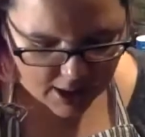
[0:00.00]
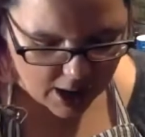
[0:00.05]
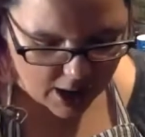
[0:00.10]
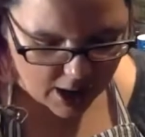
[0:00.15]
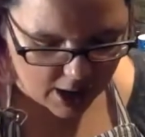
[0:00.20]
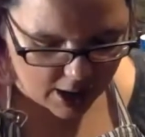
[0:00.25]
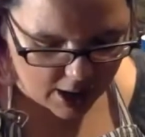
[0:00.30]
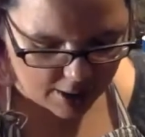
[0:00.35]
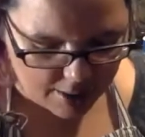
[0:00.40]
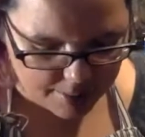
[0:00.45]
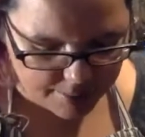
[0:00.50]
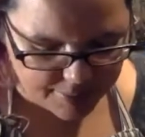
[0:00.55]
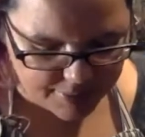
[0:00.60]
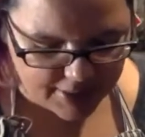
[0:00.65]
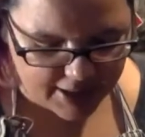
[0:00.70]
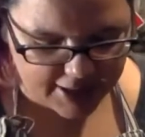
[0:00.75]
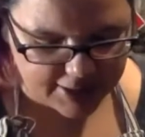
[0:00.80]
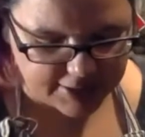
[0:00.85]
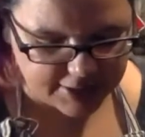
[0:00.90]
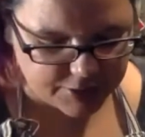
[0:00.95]
Um,
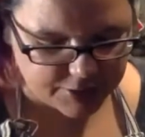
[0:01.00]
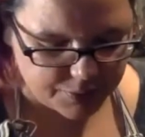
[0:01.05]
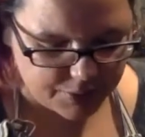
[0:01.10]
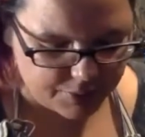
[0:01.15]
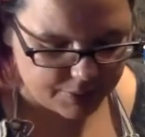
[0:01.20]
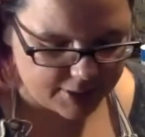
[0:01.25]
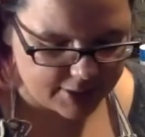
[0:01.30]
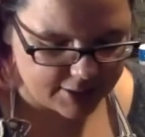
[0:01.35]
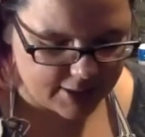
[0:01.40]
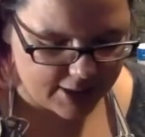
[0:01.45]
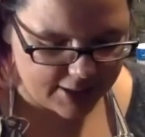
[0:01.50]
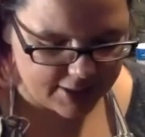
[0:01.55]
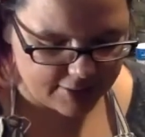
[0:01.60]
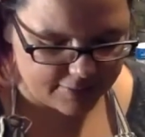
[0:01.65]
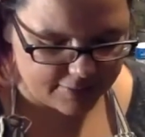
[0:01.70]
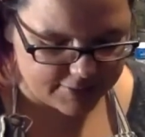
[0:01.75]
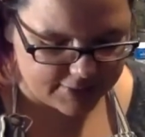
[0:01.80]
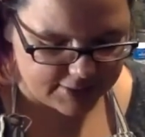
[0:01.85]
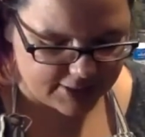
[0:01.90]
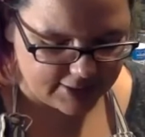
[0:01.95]
that's, we wanna kind of
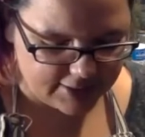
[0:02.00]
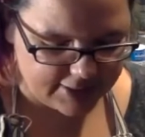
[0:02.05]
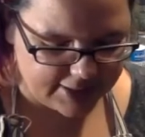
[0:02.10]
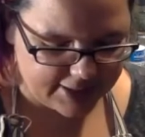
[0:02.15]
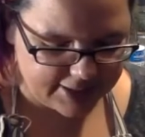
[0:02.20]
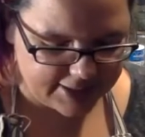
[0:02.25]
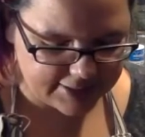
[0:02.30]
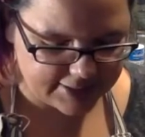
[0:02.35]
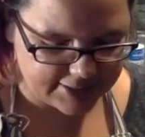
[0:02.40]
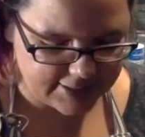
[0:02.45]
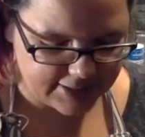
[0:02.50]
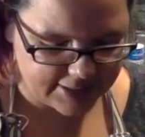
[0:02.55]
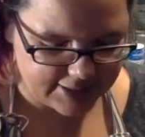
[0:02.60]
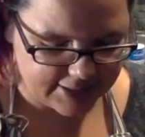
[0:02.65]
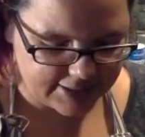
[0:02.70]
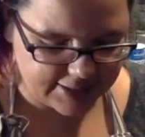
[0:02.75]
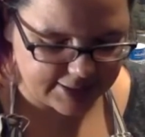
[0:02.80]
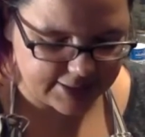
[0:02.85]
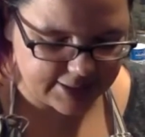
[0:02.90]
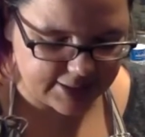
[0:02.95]
deglaze
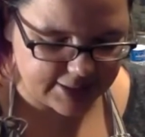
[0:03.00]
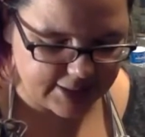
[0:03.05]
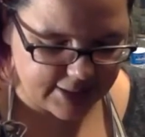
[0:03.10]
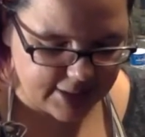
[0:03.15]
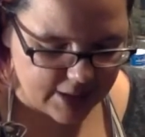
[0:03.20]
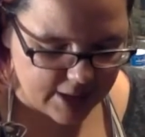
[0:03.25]
this and